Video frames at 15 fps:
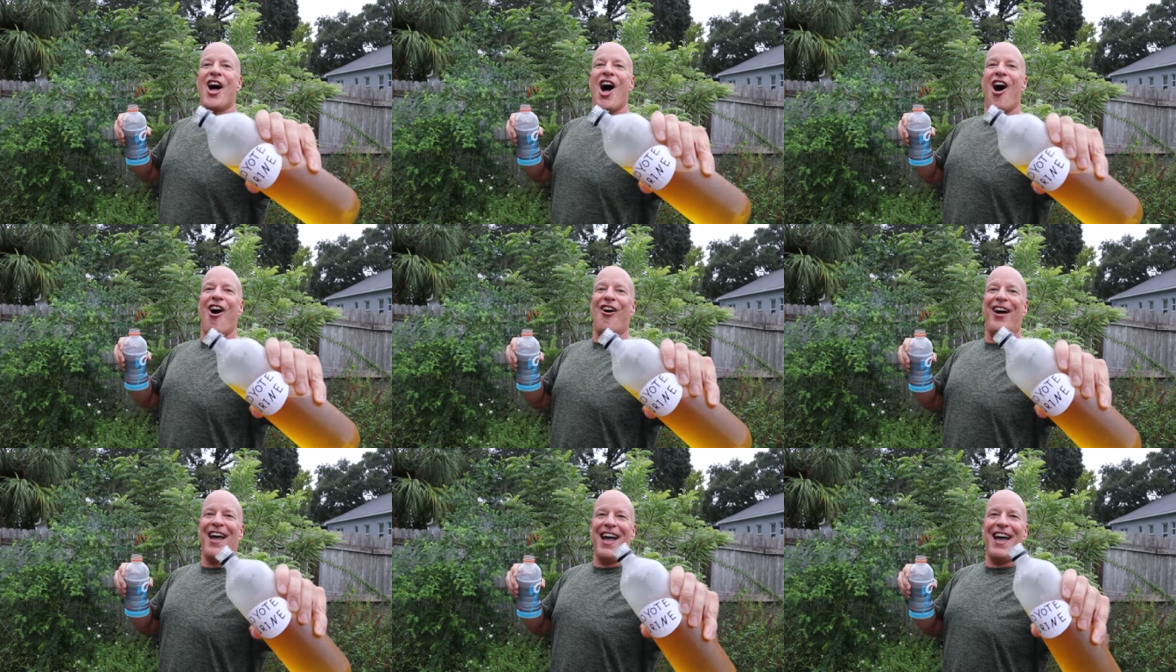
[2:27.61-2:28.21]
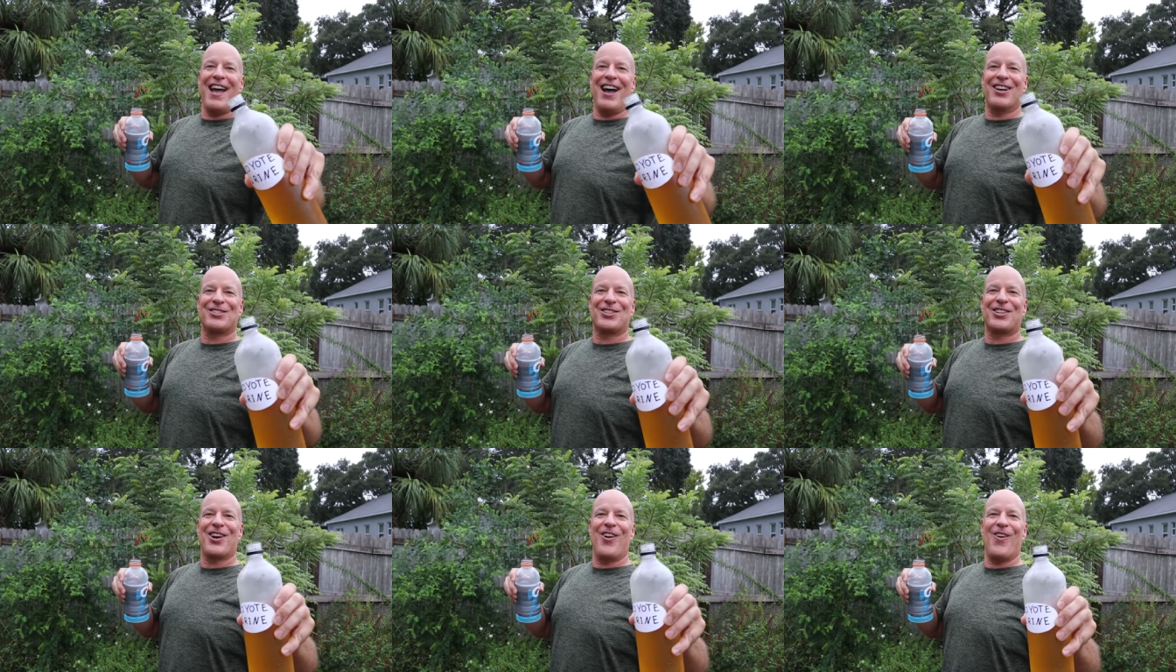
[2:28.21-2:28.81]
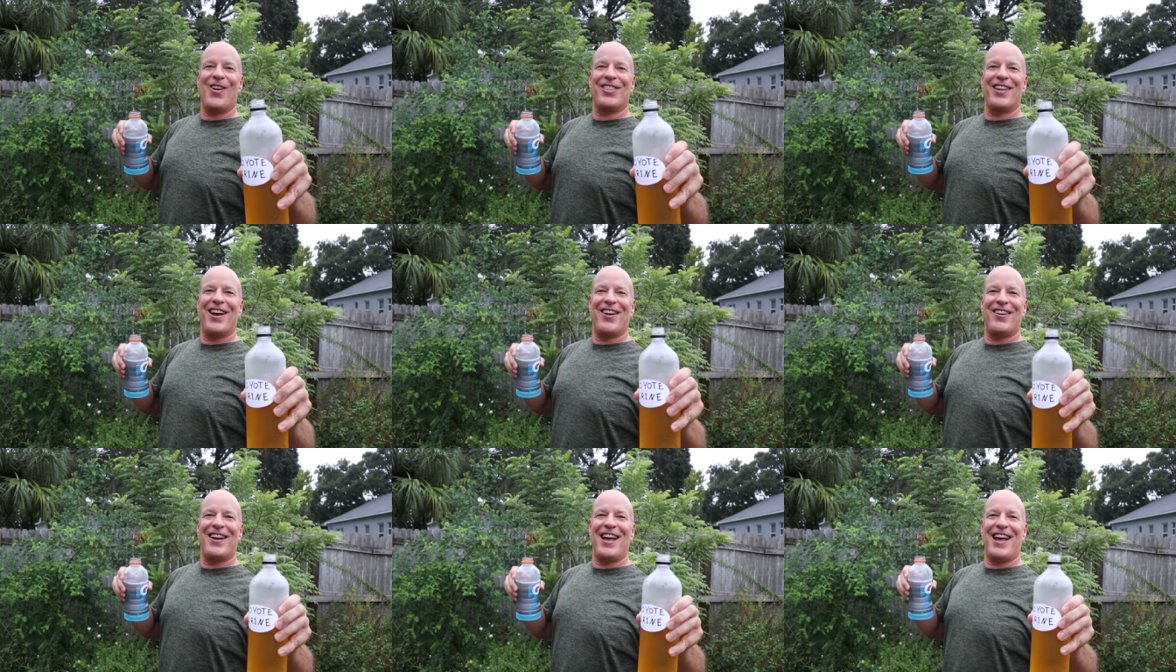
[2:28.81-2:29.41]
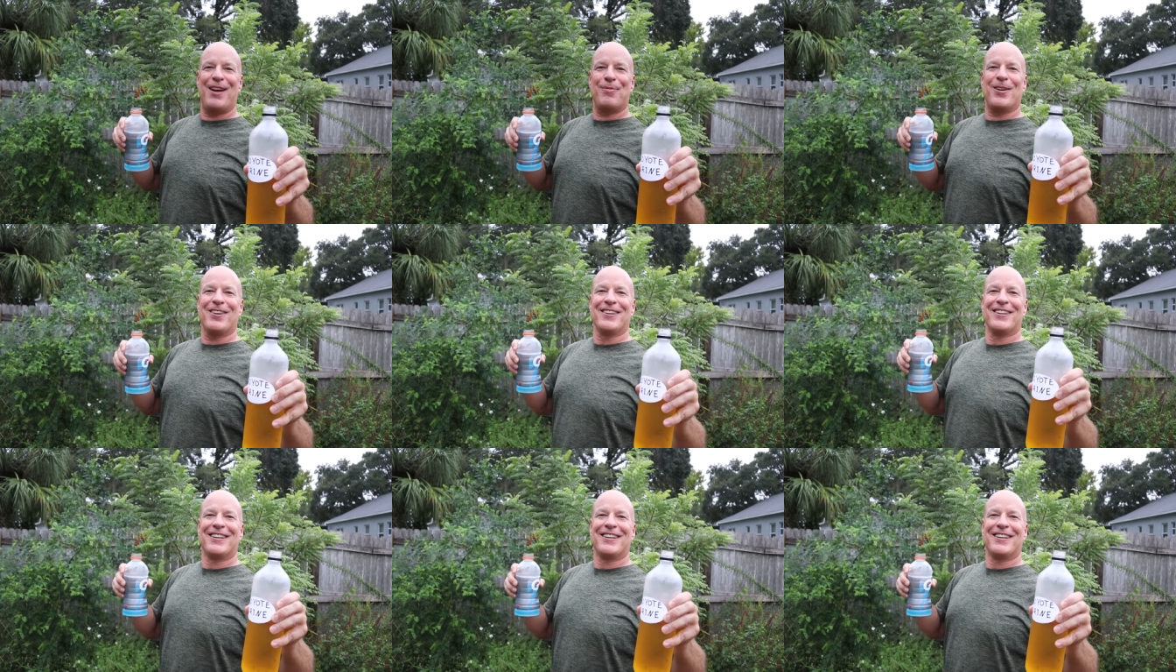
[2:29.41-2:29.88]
Oh, hey, how's it going there, neighbor?